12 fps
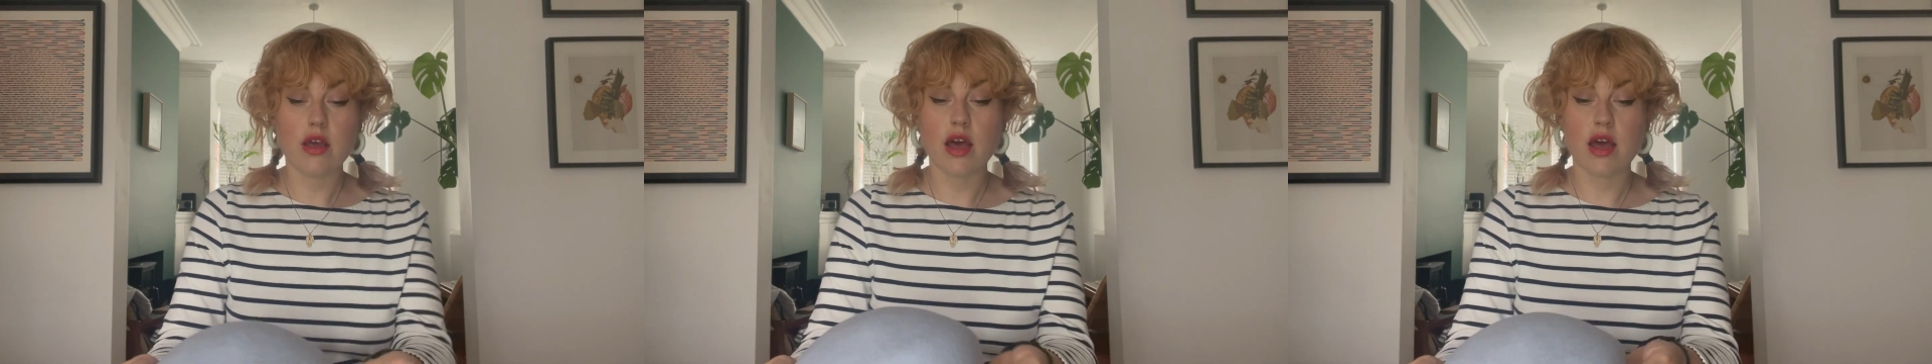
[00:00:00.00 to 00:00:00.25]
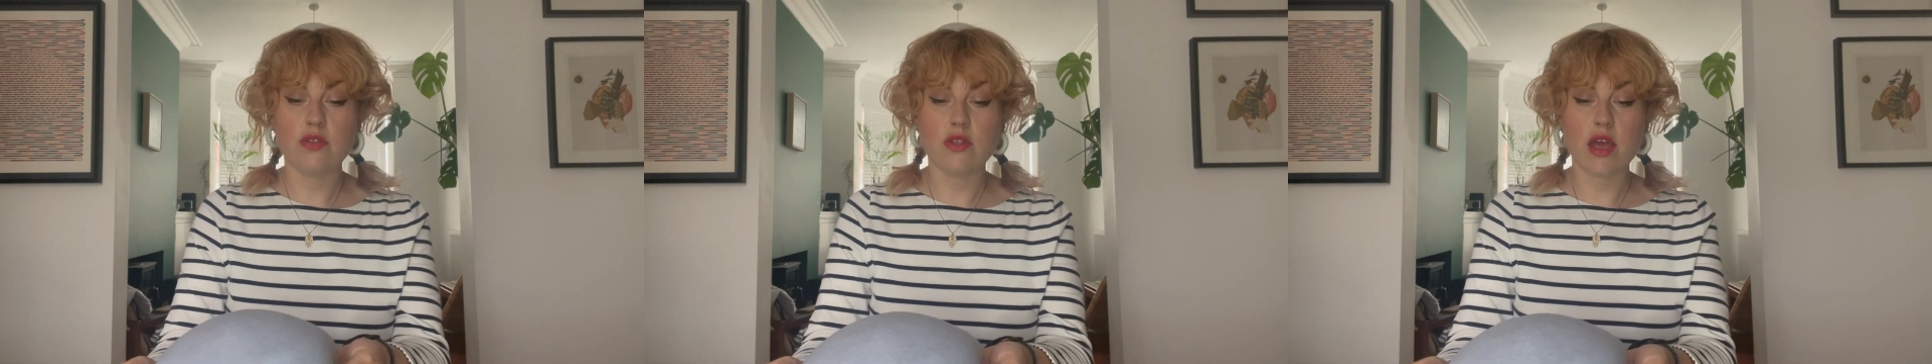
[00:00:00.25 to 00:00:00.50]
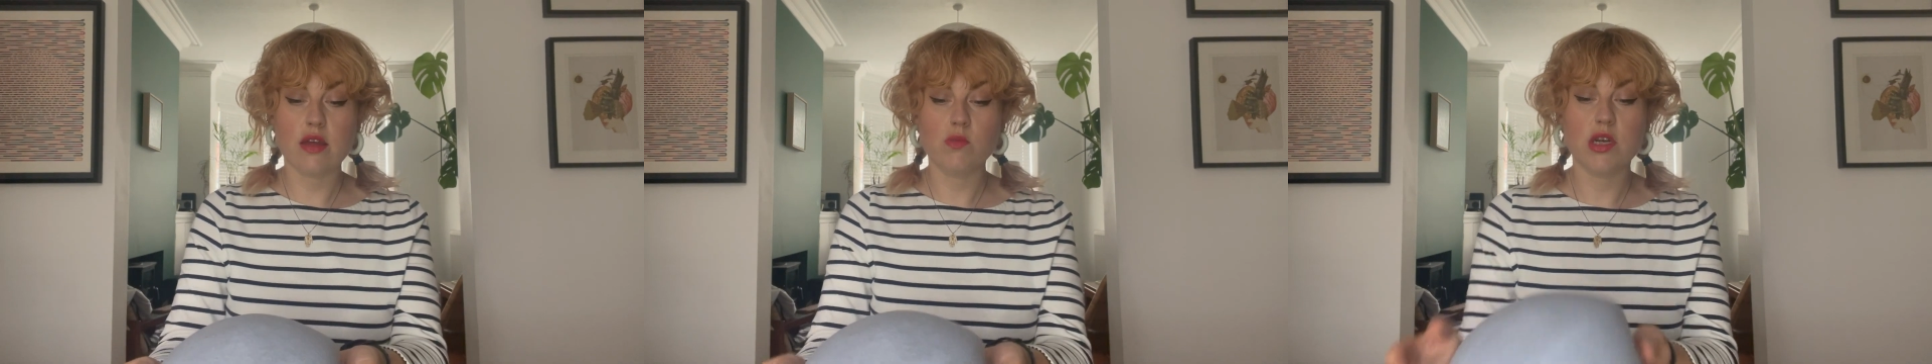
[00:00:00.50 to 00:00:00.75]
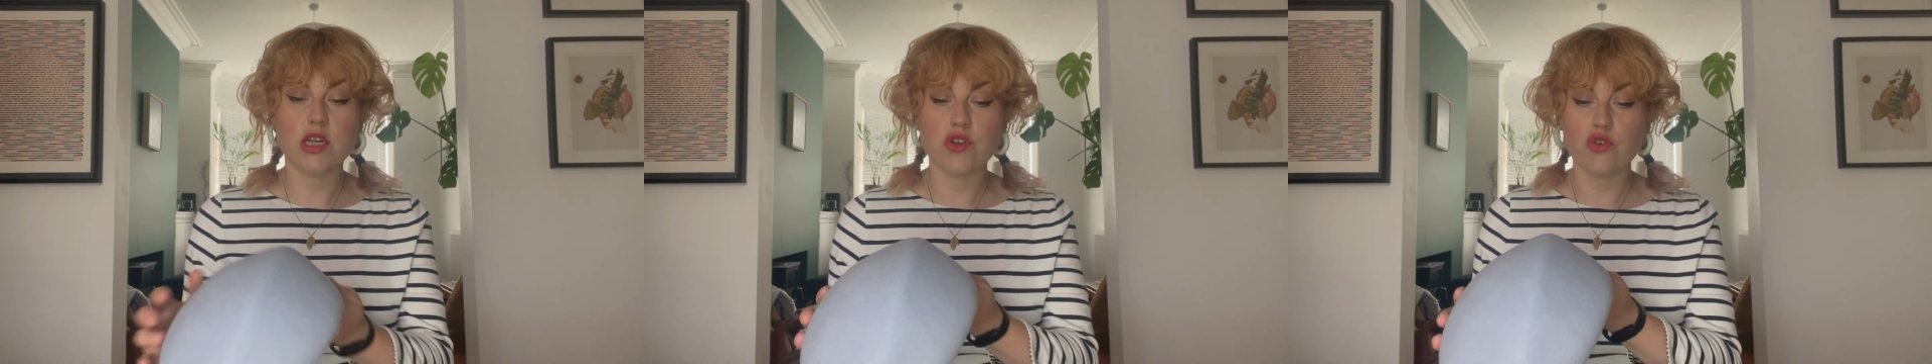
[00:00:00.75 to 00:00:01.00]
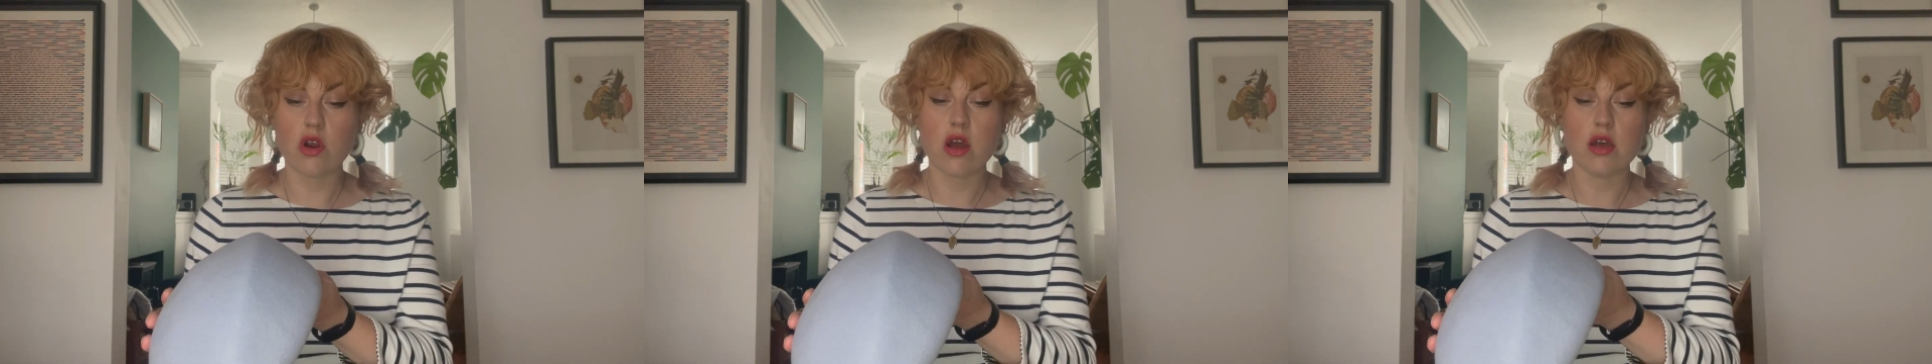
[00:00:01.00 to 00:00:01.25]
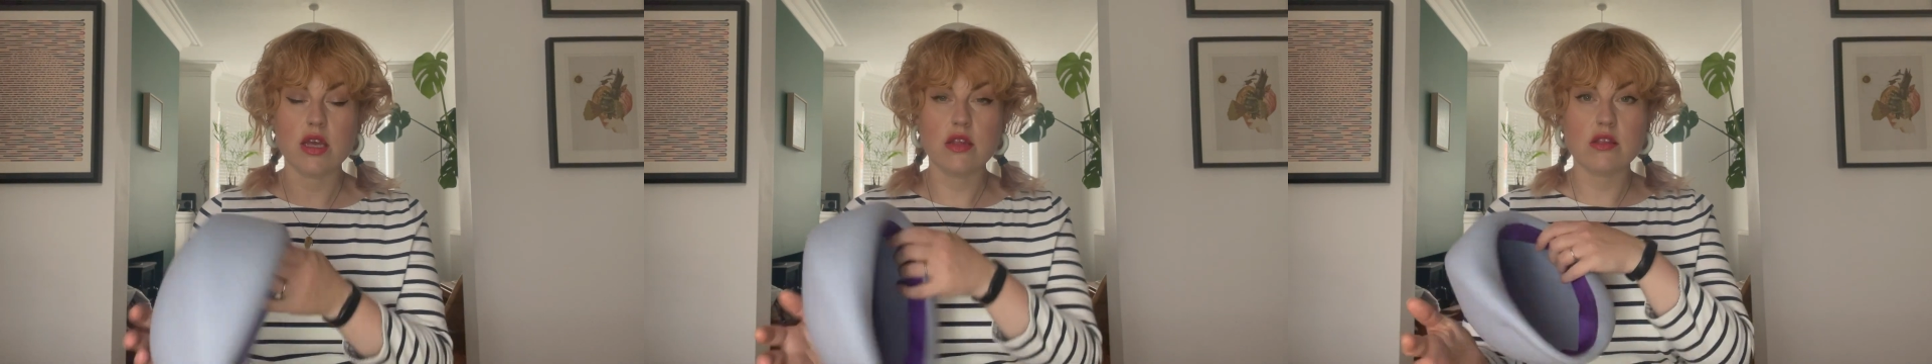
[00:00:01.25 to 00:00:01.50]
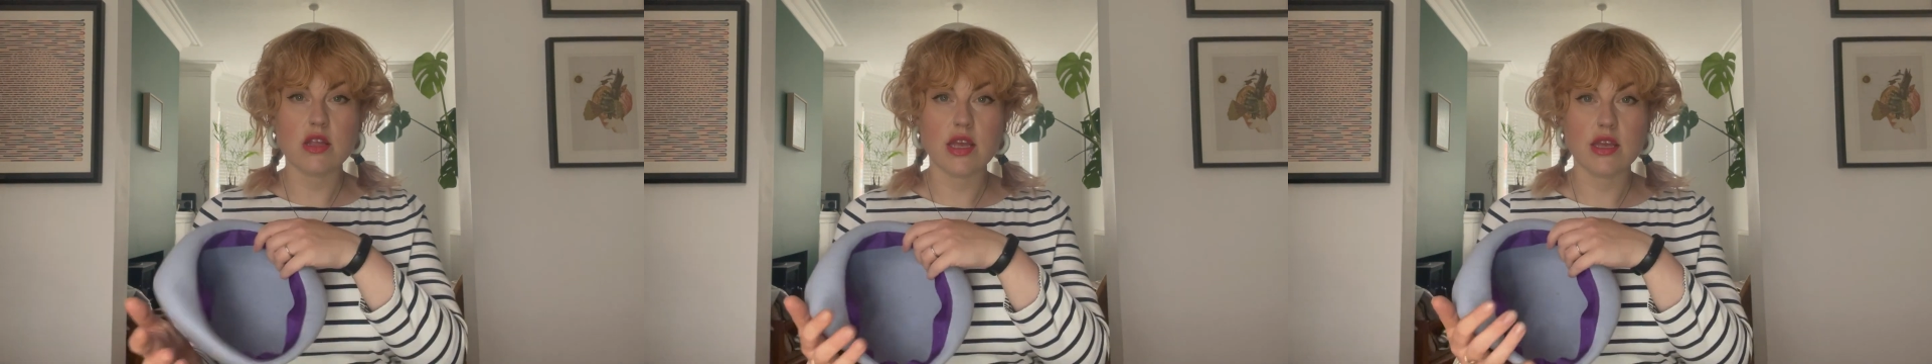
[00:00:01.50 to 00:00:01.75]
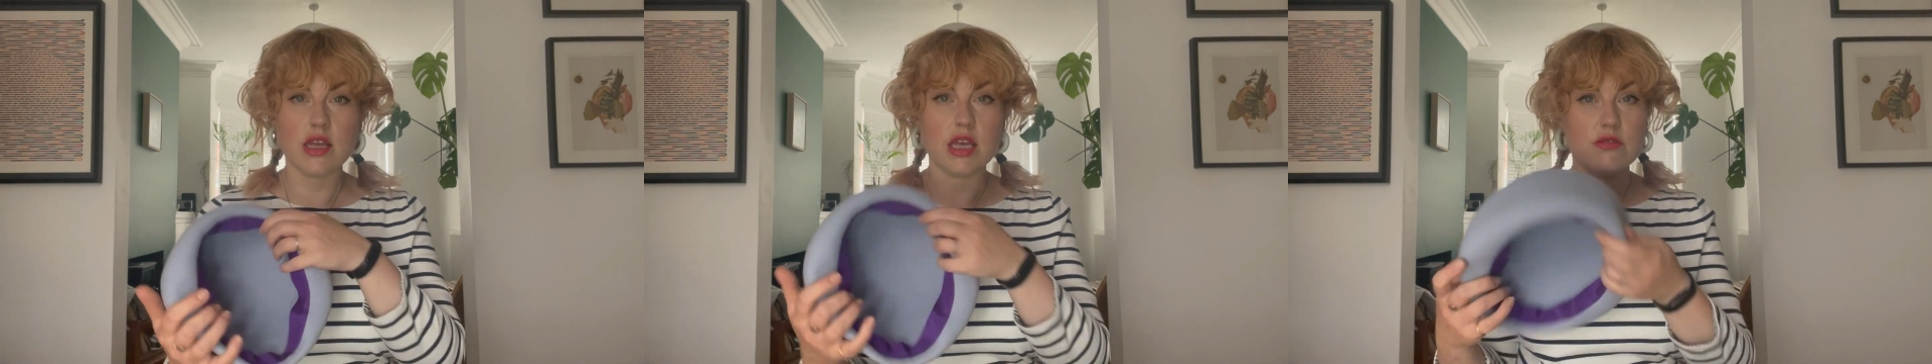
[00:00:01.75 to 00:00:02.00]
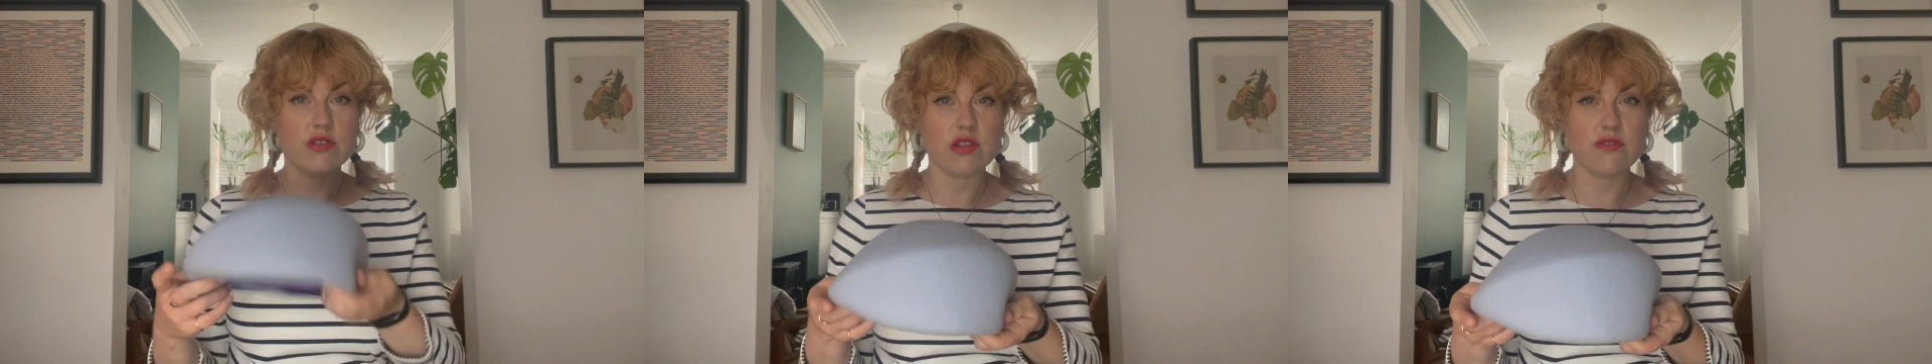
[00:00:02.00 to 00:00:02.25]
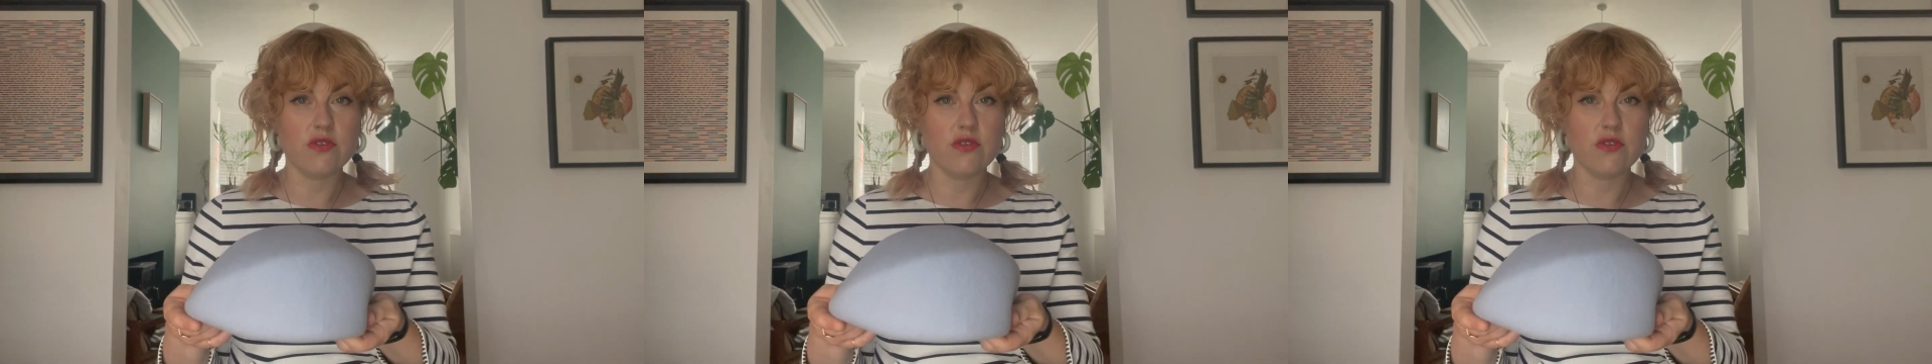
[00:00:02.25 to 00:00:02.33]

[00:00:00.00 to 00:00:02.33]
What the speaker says: and then when it dries, it keeps this